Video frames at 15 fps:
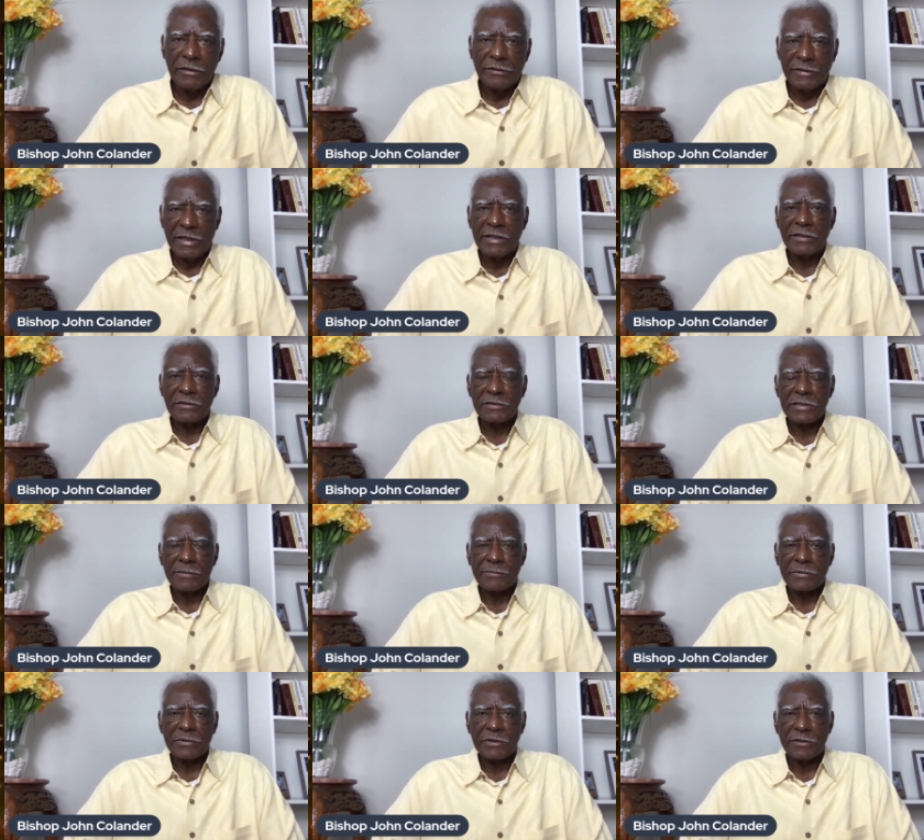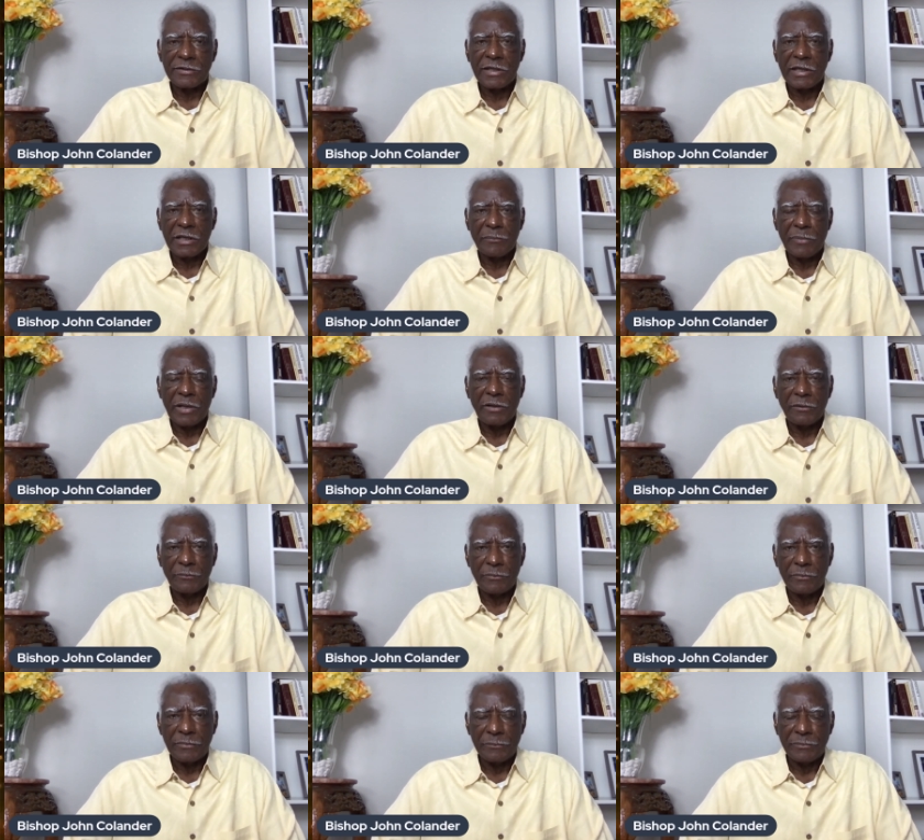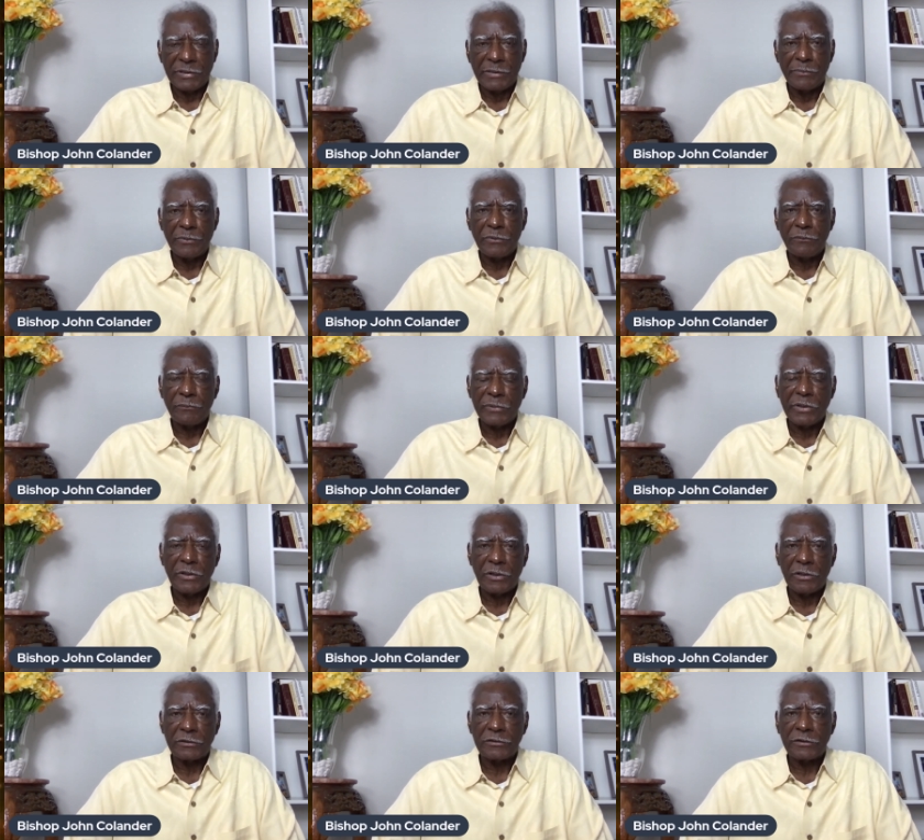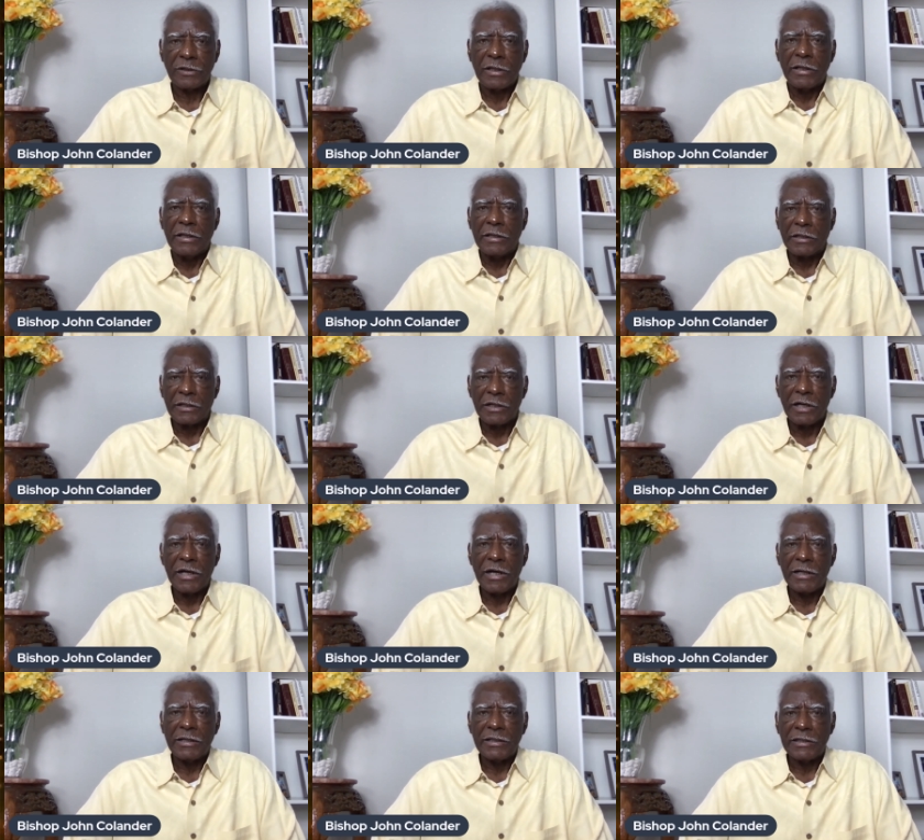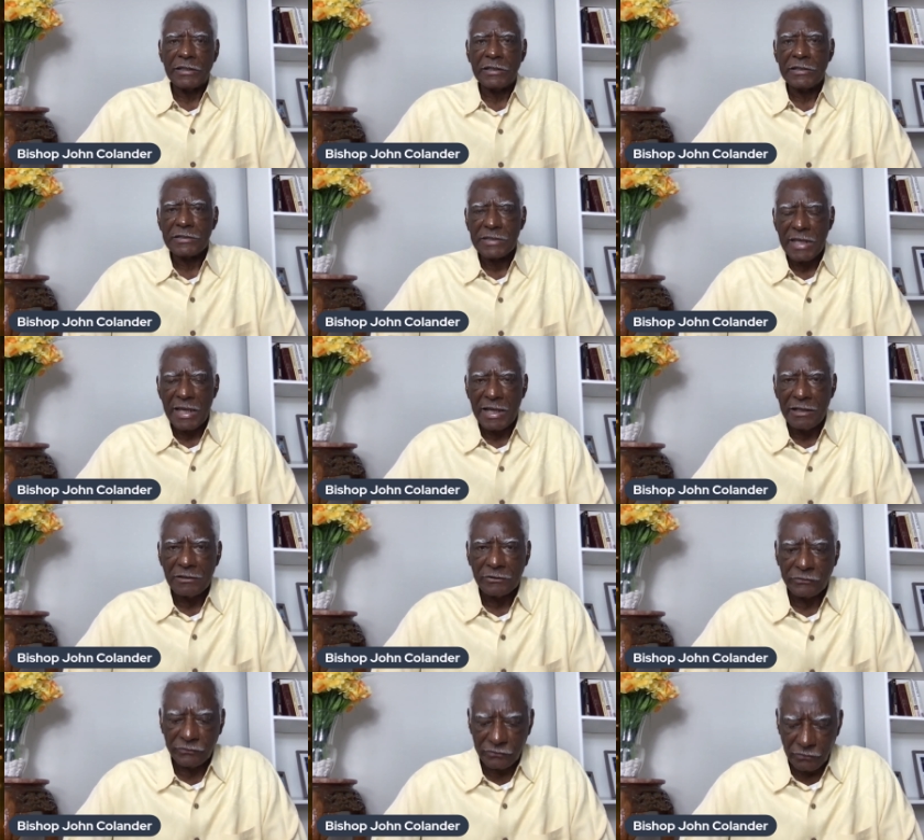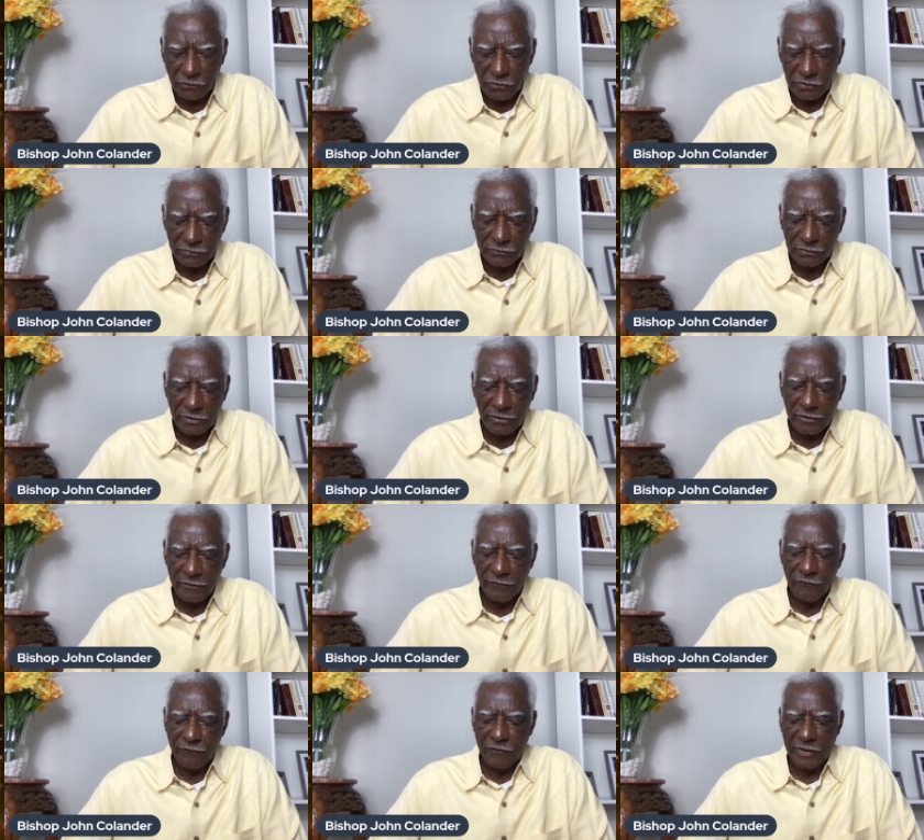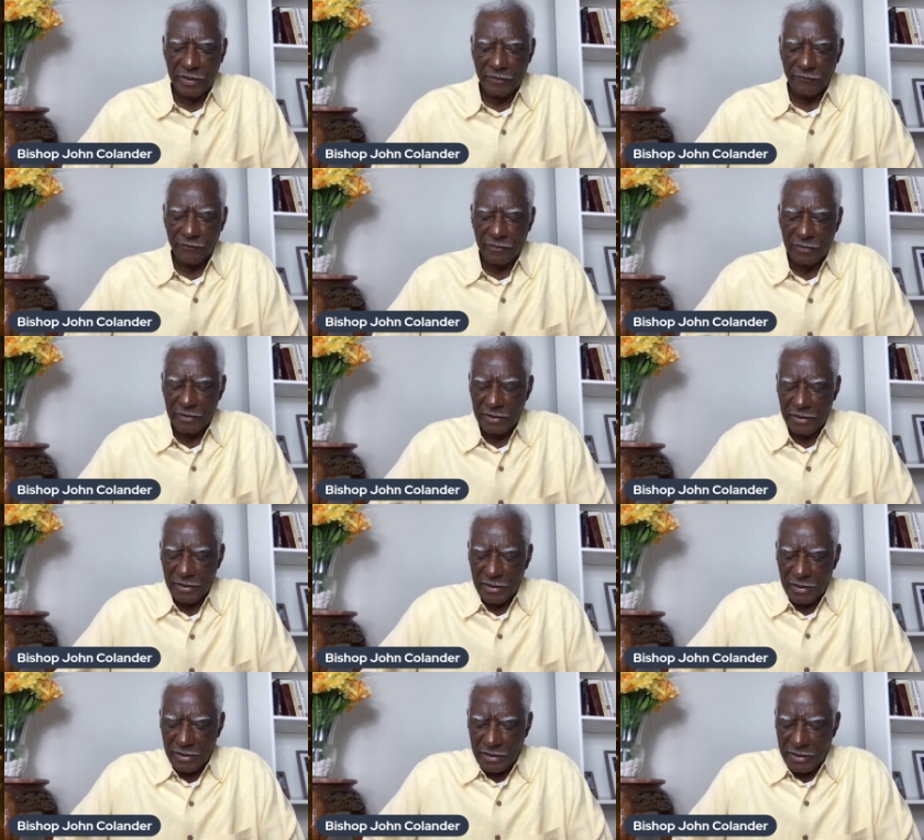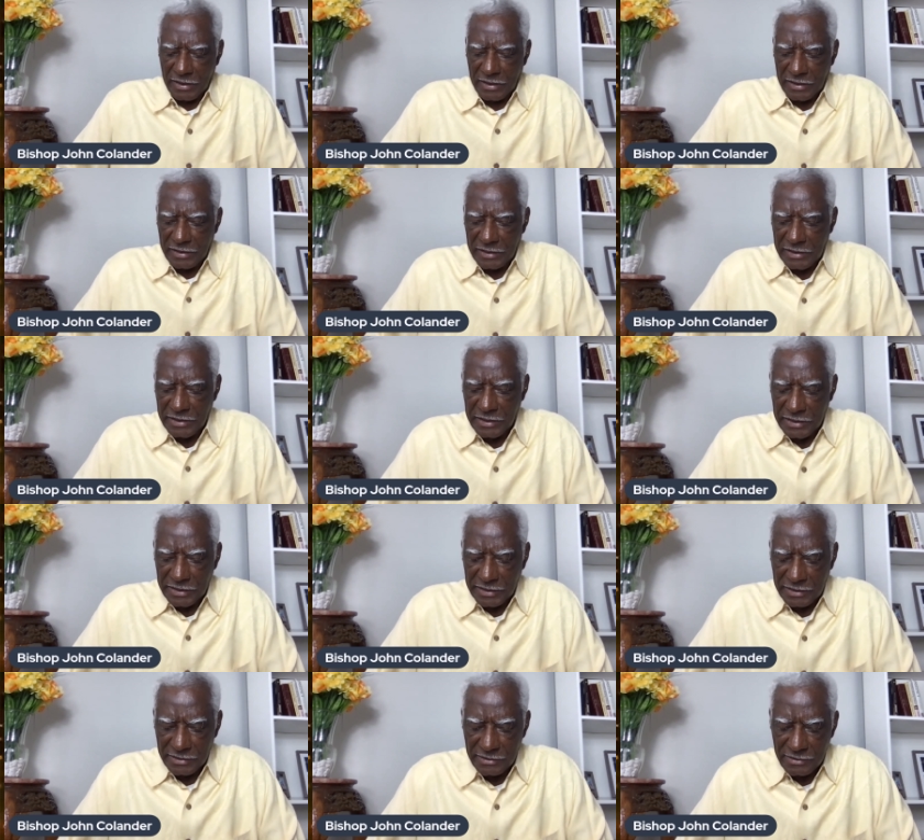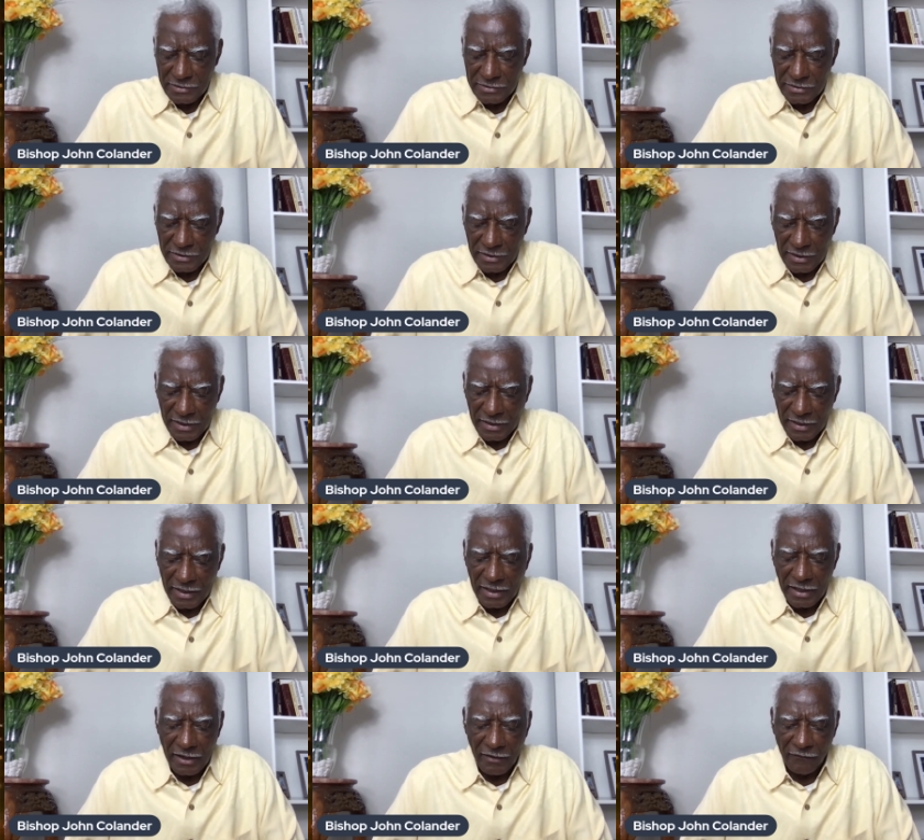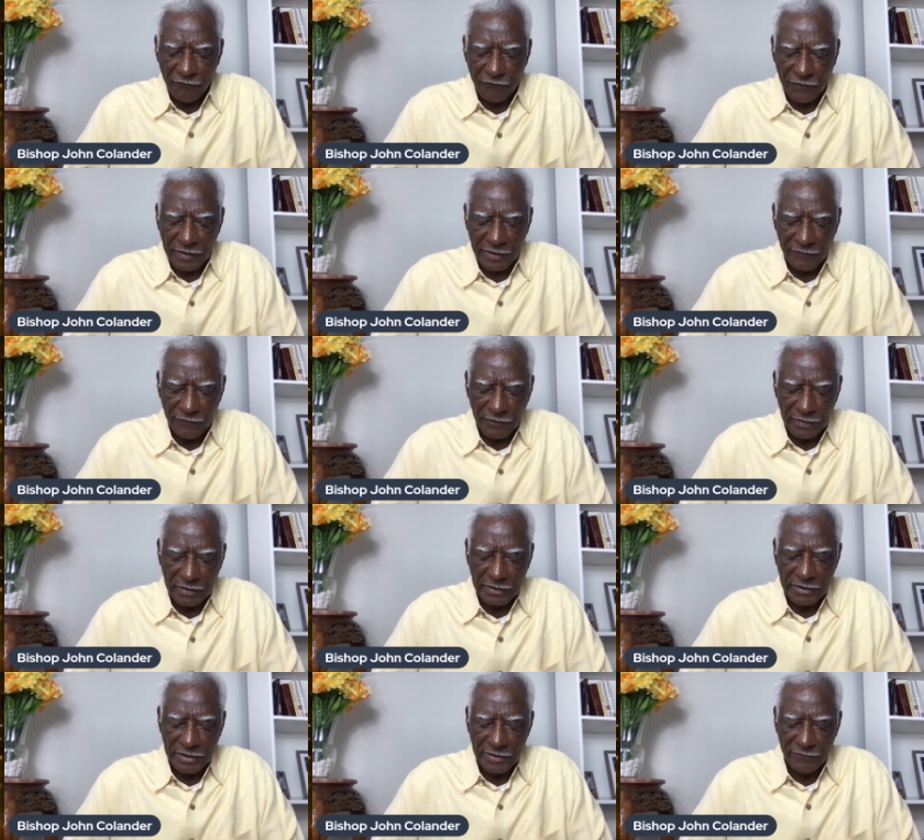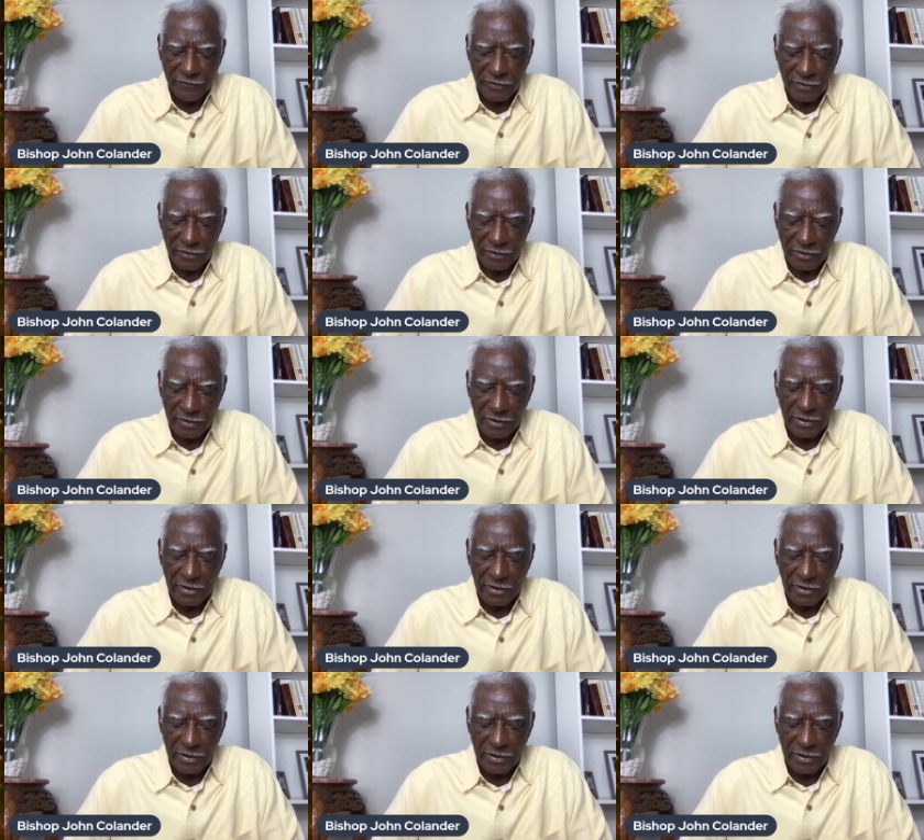That is something to think about, people, because God is our source of faith. He is our faith giver.